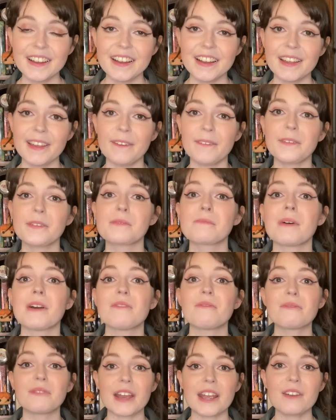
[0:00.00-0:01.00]
It was my
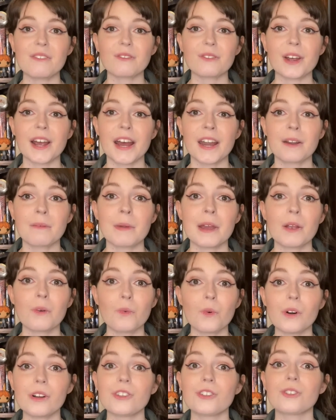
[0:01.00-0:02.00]
favourite anime
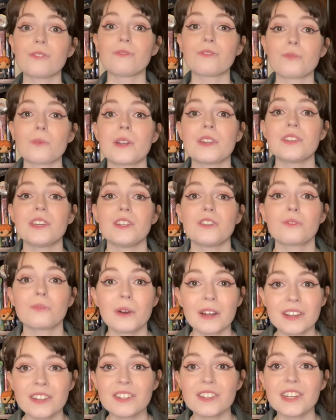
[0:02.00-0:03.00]
watch of
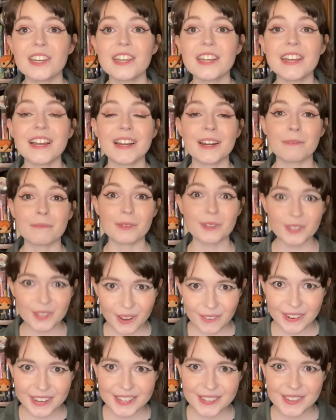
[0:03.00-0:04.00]
2020 and I'm
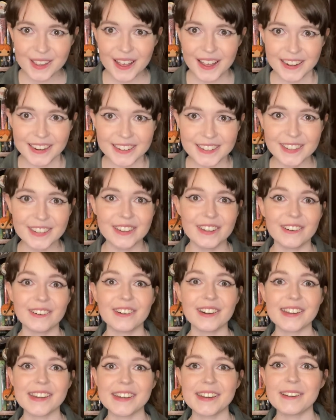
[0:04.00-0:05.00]
so excited to
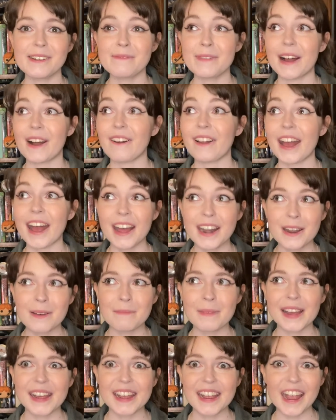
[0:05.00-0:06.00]
talk to you about
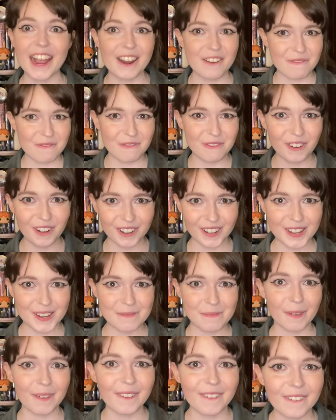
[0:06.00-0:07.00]
anime and
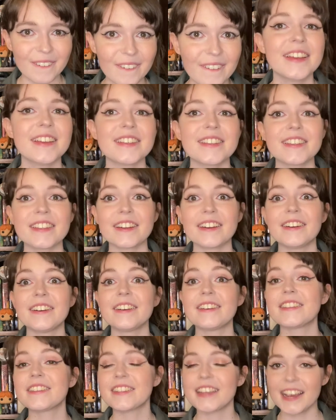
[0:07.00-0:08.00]
volleyball.
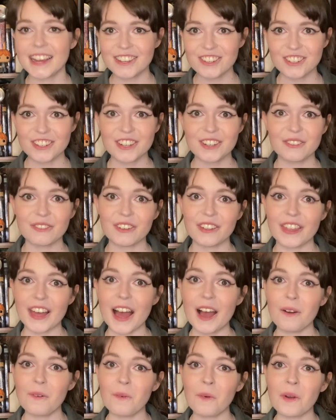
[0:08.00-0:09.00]
So stay tuned for
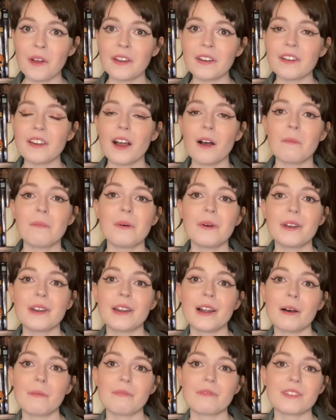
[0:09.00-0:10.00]
that one. I'll put
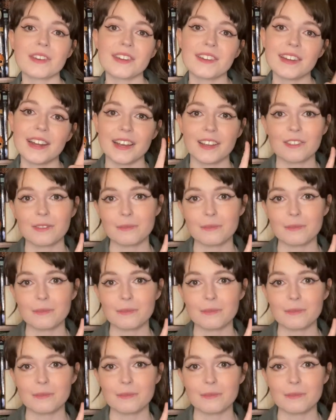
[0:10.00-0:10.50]
it up for you next